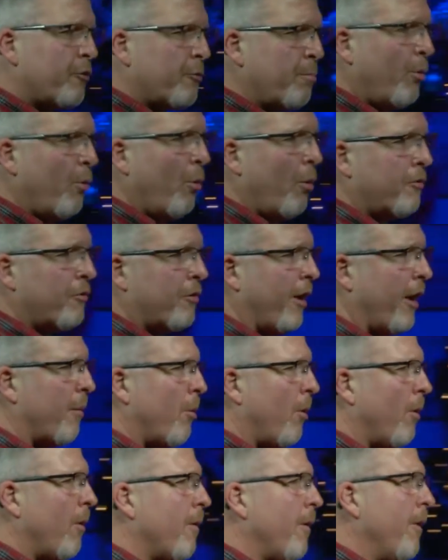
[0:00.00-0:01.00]
pool
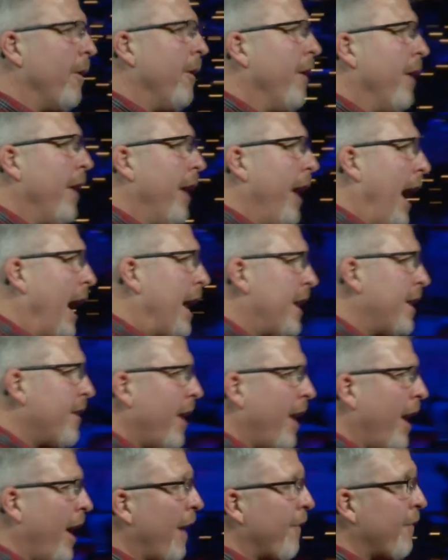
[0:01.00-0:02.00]
table. And,
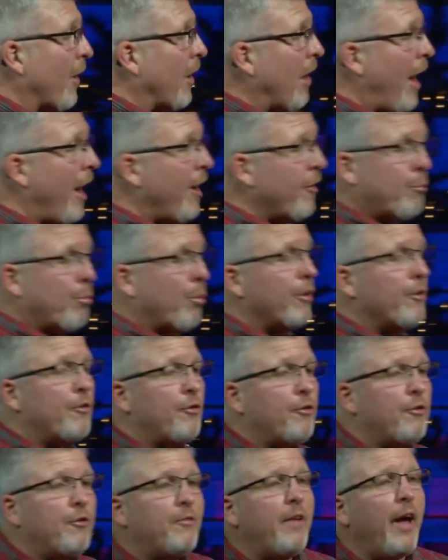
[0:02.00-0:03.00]
and the glass prints
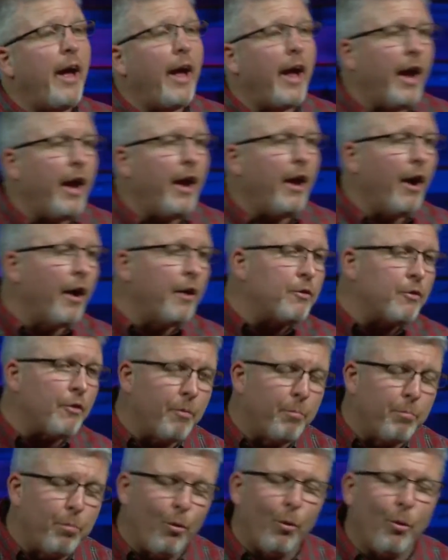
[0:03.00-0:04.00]
stay under the
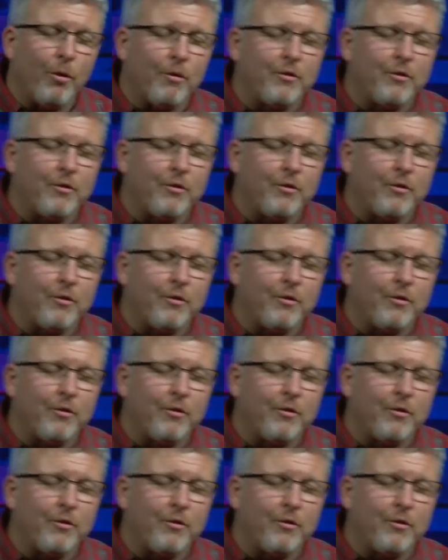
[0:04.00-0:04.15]
pool